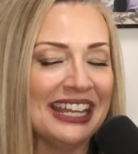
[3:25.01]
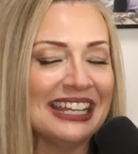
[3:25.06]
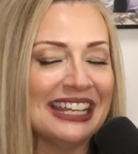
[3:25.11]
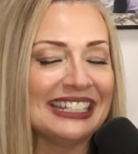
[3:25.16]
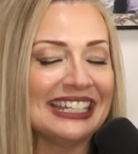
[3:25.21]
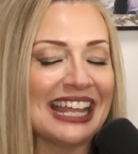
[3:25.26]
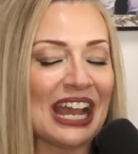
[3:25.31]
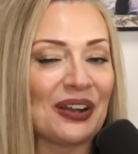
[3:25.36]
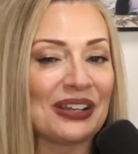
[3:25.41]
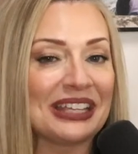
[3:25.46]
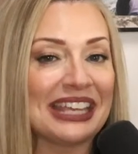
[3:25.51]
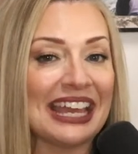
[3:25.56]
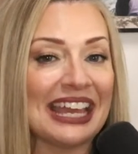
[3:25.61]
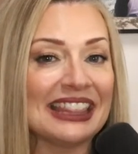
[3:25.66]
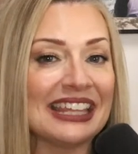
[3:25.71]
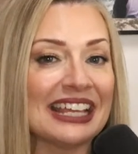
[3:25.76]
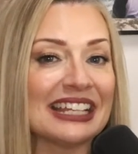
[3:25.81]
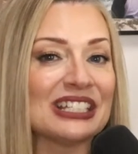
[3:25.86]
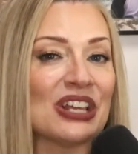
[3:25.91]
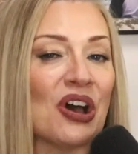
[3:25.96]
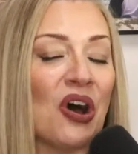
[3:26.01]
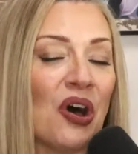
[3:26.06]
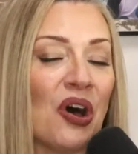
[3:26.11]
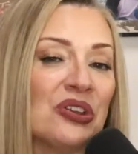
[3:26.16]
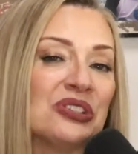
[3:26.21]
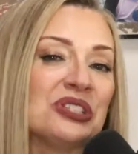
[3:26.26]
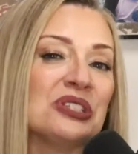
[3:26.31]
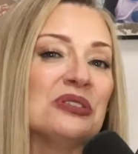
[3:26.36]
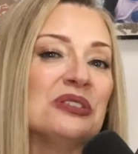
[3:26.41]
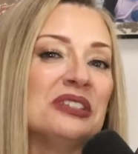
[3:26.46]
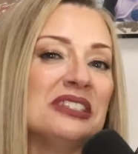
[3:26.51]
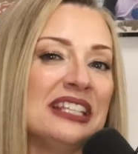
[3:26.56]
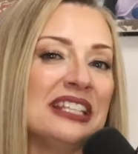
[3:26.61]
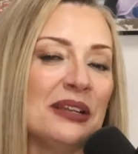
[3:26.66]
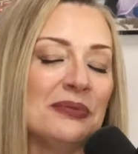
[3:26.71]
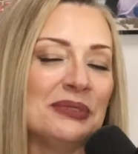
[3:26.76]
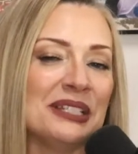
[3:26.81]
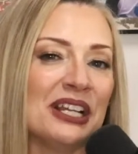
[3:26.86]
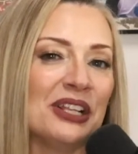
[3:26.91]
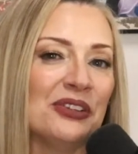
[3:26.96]
Now, again, that's also the
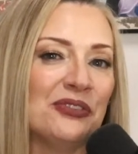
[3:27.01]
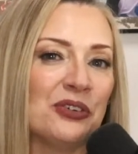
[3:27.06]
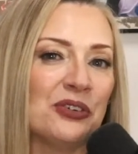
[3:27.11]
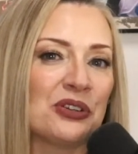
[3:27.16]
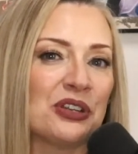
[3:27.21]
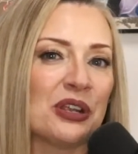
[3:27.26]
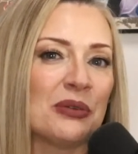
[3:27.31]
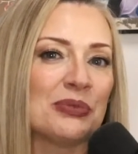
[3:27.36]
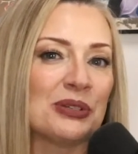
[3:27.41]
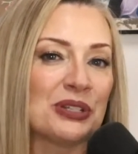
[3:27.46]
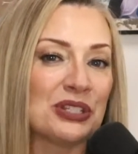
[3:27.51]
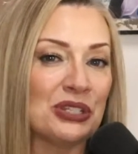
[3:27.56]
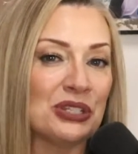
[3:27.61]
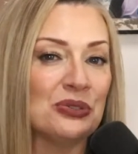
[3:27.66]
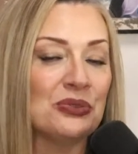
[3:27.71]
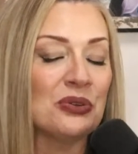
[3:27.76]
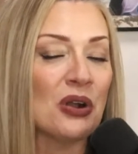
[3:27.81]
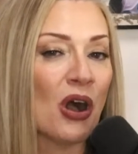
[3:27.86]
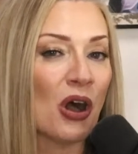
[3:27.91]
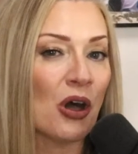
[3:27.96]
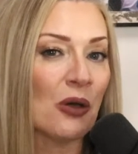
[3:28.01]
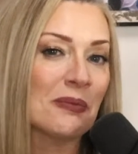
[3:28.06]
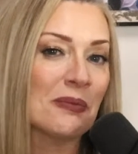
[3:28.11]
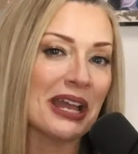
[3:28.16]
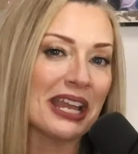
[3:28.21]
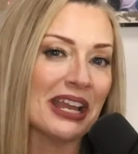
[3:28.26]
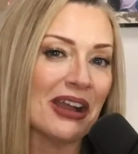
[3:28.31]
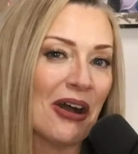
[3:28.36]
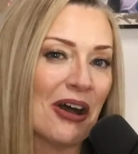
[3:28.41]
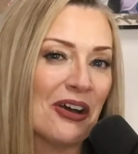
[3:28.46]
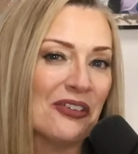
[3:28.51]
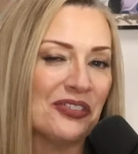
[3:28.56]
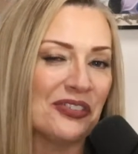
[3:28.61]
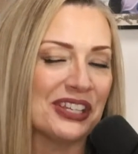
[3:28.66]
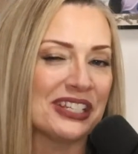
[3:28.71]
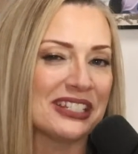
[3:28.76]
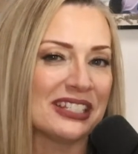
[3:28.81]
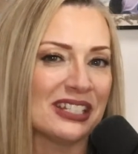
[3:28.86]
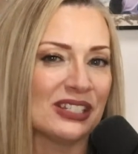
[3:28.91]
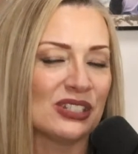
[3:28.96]
same telephone number to call my
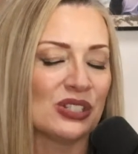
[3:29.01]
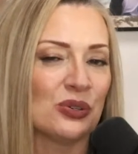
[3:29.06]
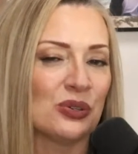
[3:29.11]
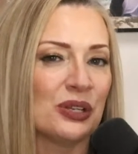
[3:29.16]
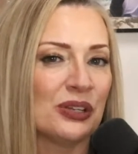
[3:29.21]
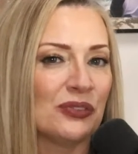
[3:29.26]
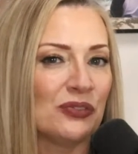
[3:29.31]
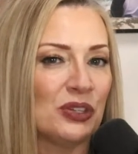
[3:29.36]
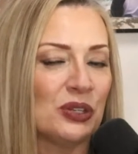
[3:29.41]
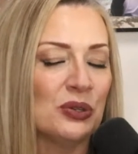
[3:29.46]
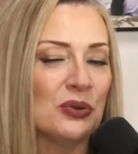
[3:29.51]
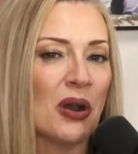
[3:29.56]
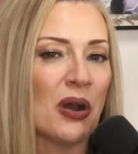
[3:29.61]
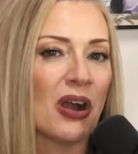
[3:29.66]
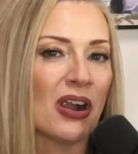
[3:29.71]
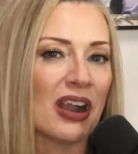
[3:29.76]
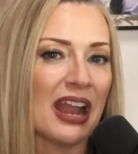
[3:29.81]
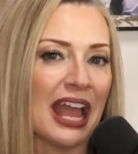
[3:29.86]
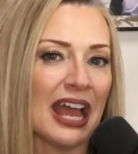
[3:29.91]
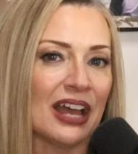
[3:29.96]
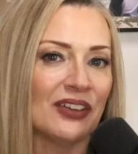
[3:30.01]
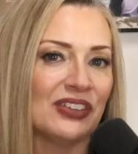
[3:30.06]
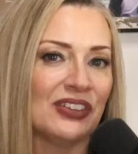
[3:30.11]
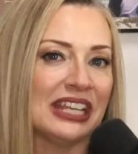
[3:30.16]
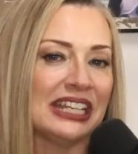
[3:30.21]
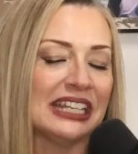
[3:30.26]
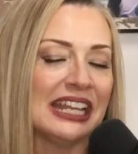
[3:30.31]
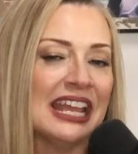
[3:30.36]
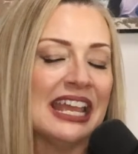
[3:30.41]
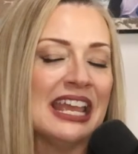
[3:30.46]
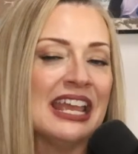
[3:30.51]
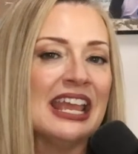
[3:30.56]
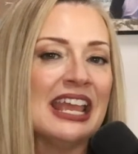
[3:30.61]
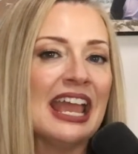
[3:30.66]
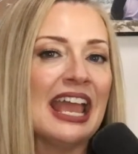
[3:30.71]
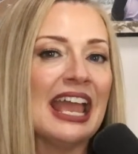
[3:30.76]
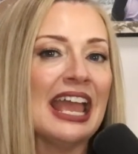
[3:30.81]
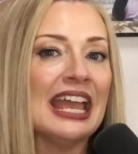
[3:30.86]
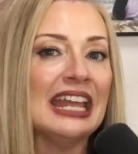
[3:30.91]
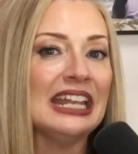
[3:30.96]
office. So if you are having
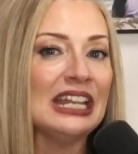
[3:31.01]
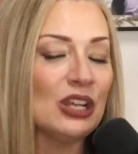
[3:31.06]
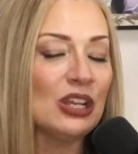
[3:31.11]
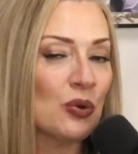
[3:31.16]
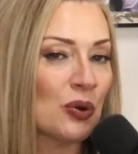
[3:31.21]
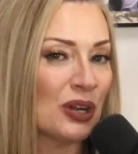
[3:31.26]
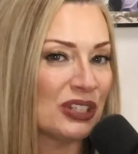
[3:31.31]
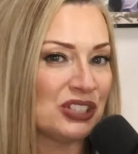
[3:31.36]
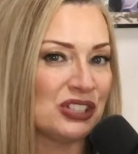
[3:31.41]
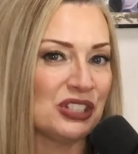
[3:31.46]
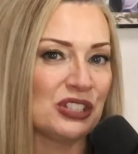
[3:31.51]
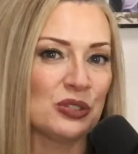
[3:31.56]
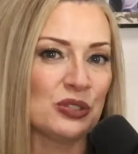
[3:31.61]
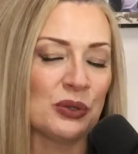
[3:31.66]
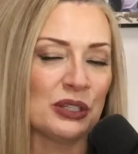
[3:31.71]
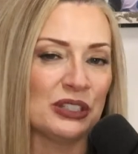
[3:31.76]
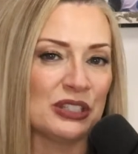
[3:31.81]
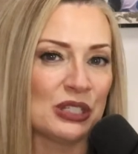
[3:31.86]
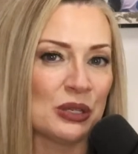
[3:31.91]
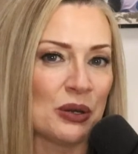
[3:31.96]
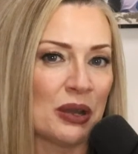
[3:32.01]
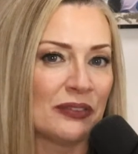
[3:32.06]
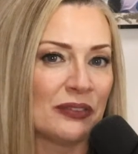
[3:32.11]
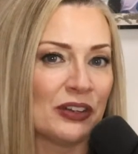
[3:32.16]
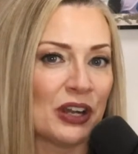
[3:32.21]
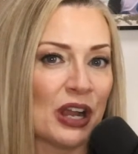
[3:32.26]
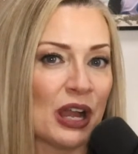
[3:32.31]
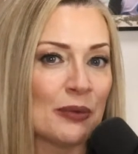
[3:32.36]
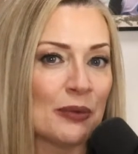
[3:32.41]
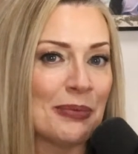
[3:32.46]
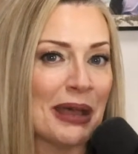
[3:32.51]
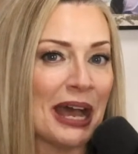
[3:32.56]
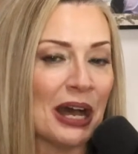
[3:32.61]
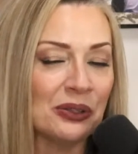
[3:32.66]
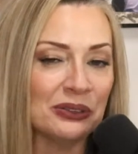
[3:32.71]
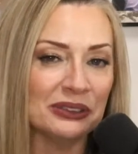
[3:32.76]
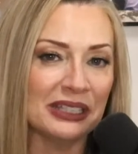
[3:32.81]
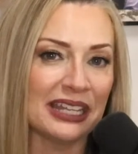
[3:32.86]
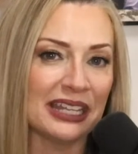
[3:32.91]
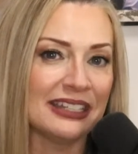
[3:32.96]
any questions whatsoever
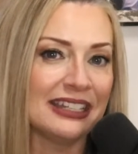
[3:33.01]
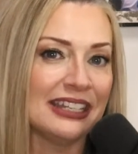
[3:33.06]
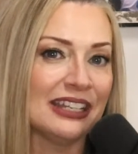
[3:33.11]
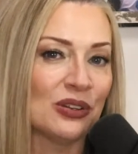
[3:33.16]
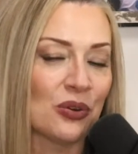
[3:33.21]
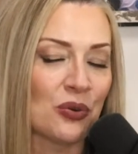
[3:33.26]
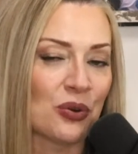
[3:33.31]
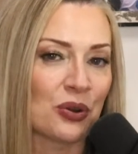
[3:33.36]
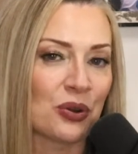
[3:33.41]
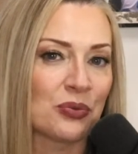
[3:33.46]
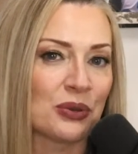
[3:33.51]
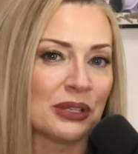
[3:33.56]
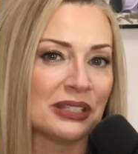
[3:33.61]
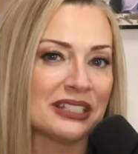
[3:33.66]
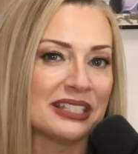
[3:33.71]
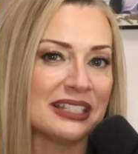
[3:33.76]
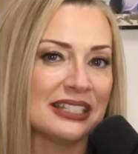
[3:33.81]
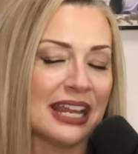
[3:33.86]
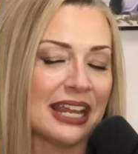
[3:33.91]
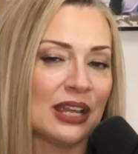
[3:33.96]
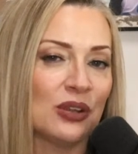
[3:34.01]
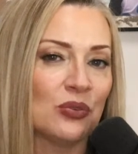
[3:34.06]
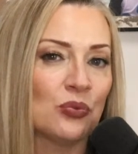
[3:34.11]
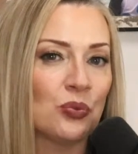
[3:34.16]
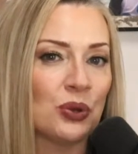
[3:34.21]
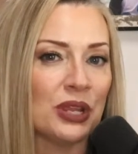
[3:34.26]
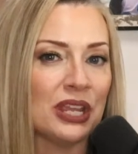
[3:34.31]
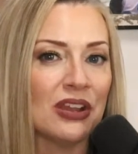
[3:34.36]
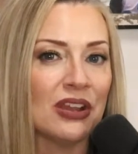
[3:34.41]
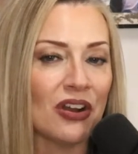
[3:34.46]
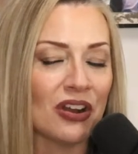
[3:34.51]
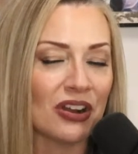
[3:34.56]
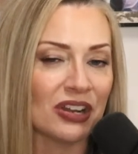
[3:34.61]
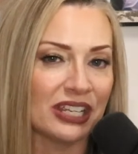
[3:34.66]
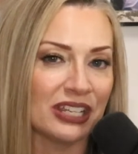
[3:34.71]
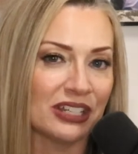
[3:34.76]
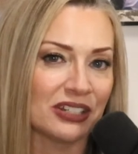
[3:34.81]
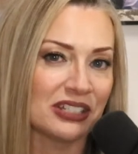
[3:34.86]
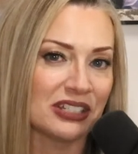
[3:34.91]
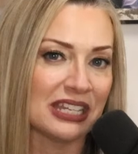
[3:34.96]
about lending or real estate, we are
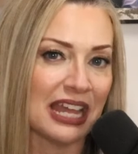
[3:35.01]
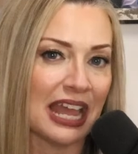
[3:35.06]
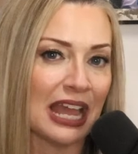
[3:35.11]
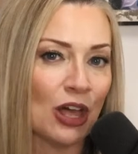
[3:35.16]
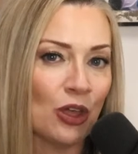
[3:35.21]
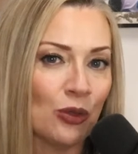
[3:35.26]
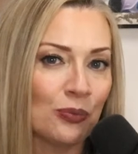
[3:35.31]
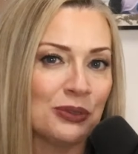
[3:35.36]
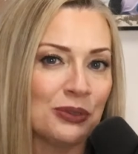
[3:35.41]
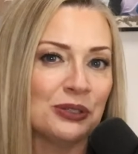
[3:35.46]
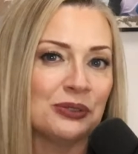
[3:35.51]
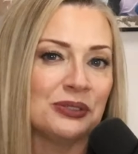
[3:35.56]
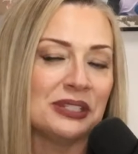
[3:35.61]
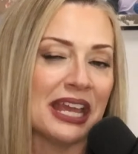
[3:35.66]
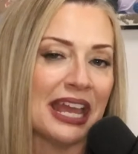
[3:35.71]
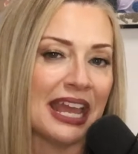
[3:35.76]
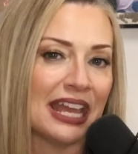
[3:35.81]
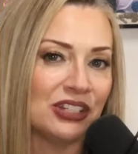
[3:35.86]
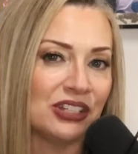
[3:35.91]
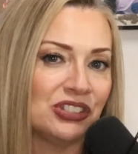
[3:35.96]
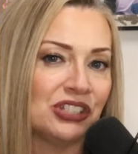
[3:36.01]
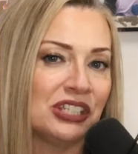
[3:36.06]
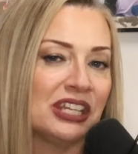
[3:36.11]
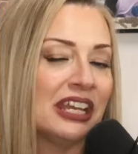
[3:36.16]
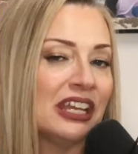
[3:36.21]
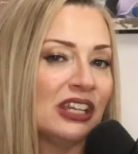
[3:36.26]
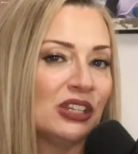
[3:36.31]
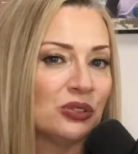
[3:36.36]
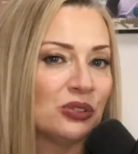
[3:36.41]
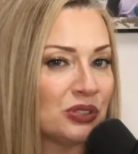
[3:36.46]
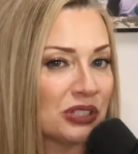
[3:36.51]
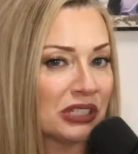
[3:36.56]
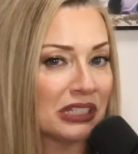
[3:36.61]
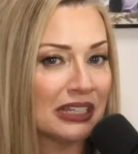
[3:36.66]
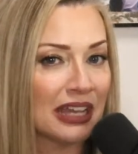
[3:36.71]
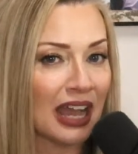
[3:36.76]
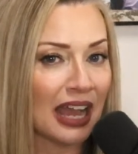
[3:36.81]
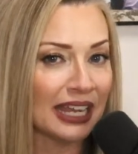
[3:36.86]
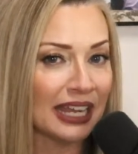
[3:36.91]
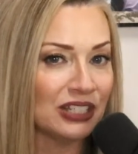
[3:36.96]
here to help you, to educate you, to
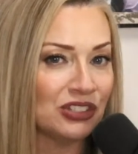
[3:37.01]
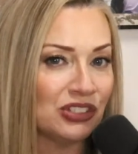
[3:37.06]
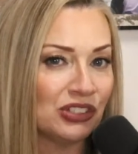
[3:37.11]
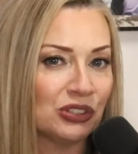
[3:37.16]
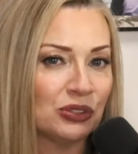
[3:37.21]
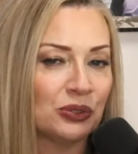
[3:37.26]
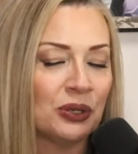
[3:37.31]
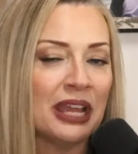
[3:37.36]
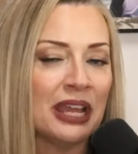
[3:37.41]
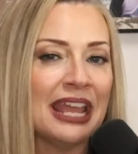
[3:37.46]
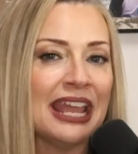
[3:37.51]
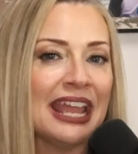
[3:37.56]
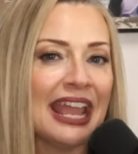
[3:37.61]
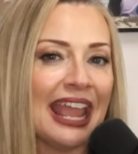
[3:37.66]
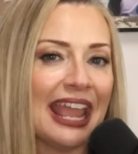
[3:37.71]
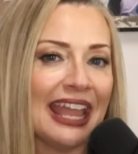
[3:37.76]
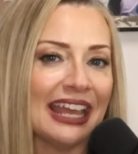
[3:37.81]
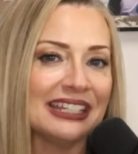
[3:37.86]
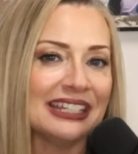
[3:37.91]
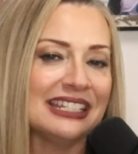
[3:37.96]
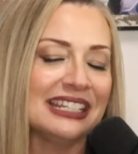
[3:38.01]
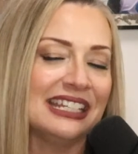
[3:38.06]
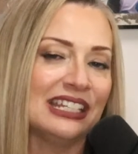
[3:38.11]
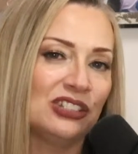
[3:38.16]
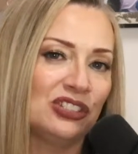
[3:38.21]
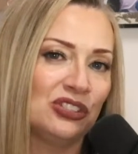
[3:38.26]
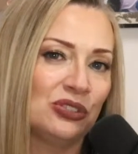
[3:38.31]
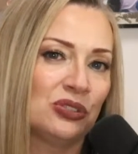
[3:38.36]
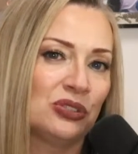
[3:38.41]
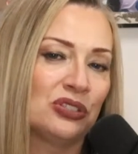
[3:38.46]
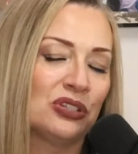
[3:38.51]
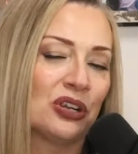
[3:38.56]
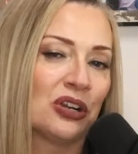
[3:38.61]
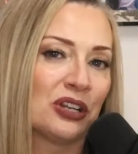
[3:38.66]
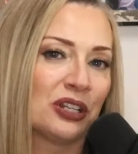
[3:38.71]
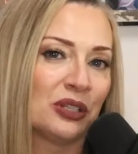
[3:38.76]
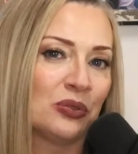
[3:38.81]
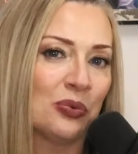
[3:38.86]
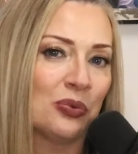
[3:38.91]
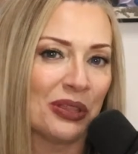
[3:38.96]
guide you, and to get you
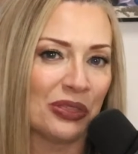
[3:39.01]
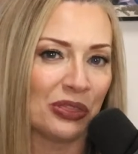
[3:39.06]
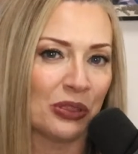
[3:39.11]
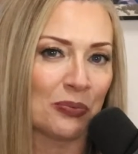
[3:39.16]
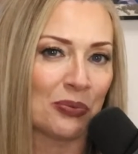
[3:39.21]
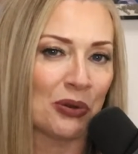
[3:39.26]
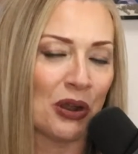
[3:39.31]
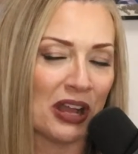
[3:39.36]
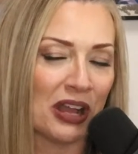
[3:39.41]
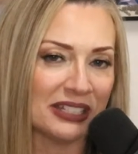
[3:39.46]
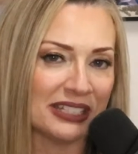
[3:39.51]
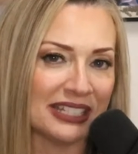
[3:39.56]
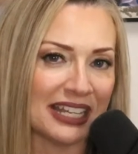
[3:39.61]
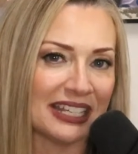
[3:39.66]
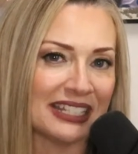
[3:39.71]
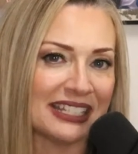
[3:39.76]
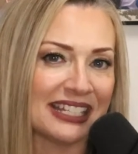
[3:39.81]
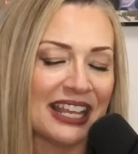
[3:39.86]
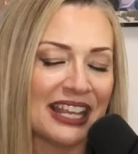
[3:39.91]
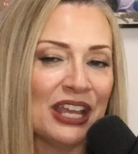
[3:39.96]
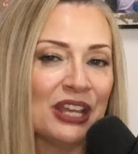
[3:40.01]
started with the process.